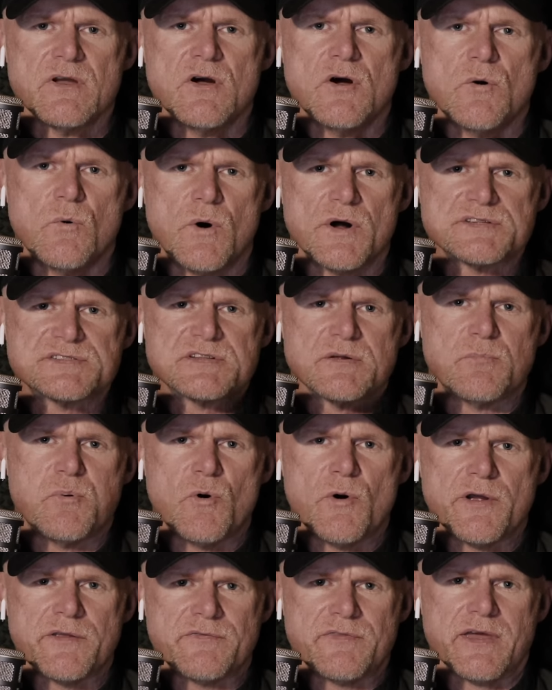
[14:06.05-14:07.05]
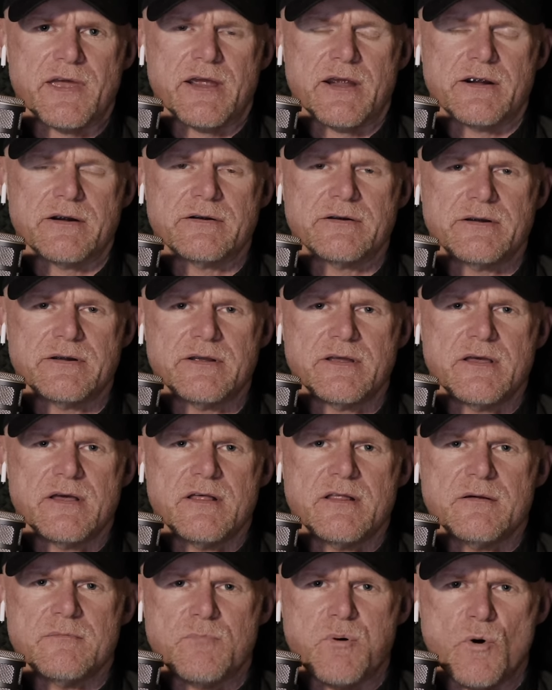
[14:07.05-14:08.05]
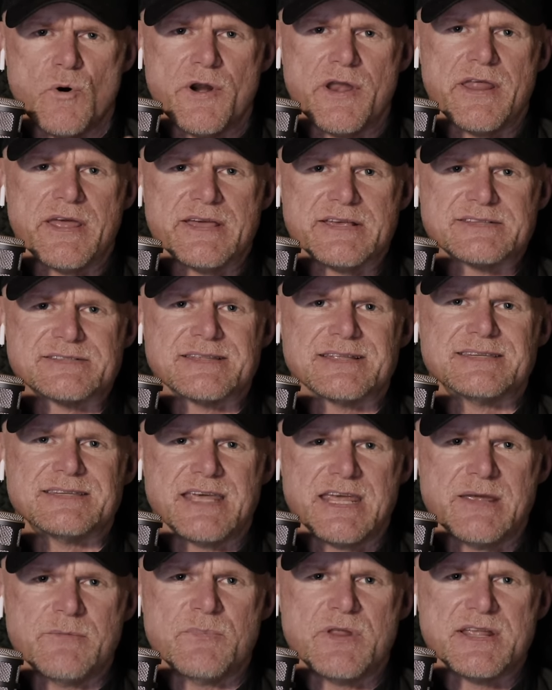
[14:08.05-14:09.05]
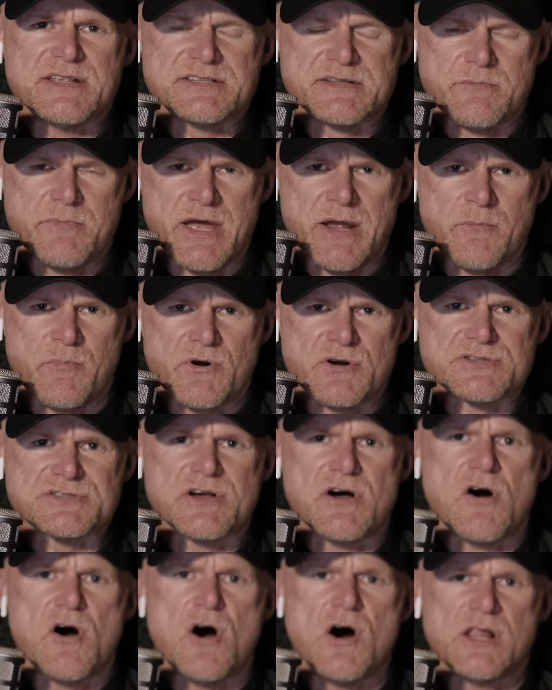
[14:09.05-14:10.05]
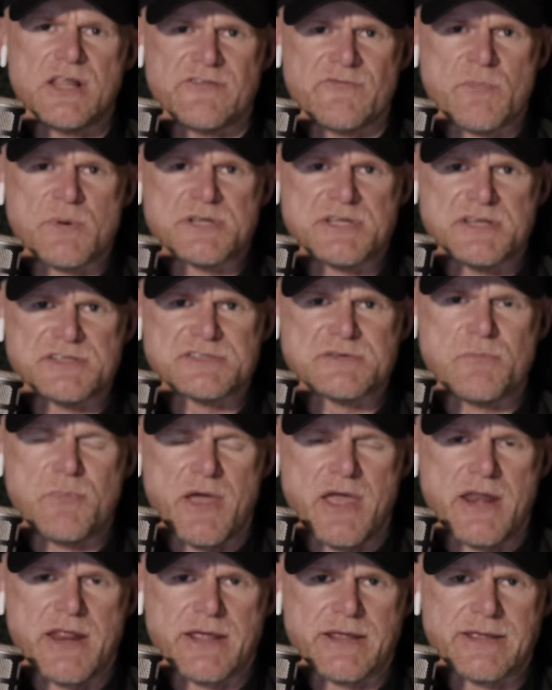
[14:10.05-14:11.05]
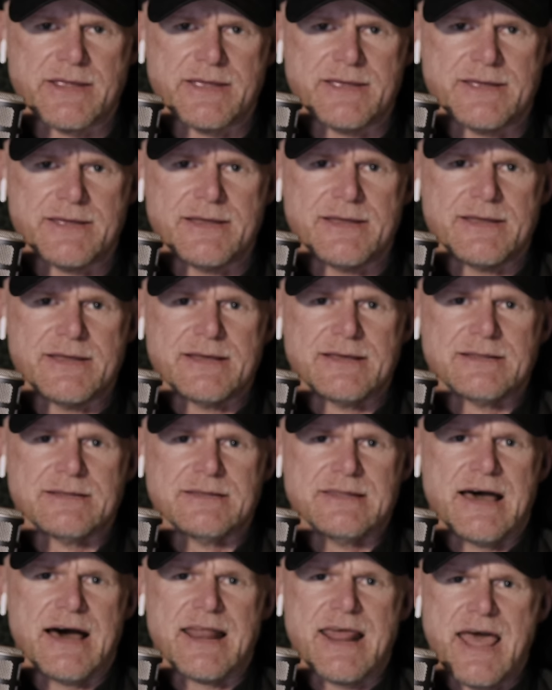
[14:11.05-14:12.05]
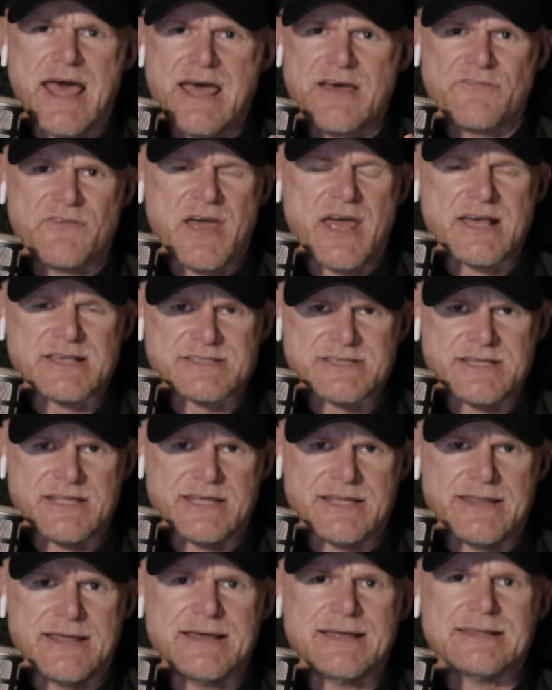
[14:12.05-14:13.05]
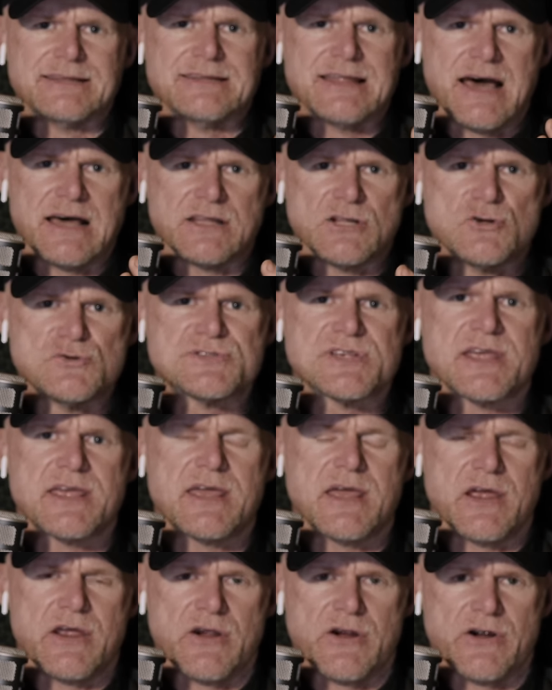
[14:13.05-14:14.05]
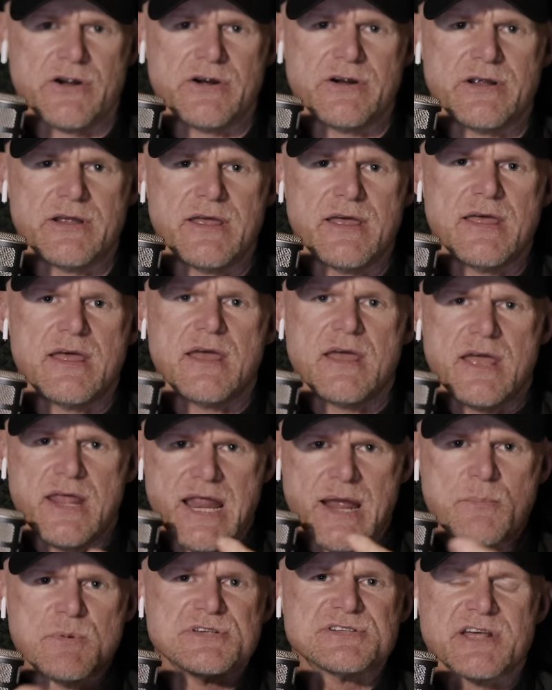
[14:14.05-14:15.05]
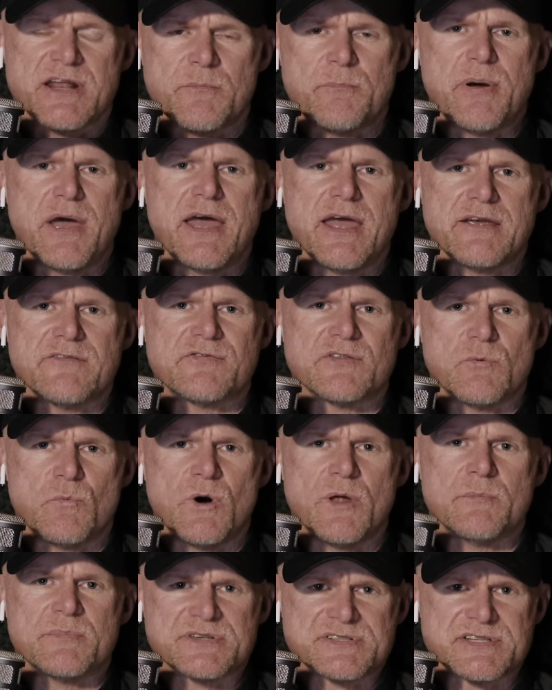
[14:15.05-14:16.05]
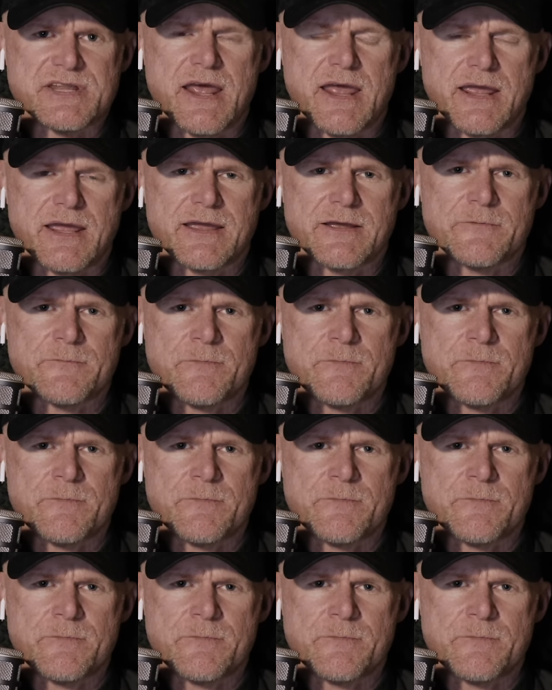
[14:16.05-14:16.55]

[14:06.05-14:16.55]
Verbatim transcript: What's the point there? point is the team needs the members, all of them participating, not half assing it, not losing gear. And everybody's going to pay for the one mistake.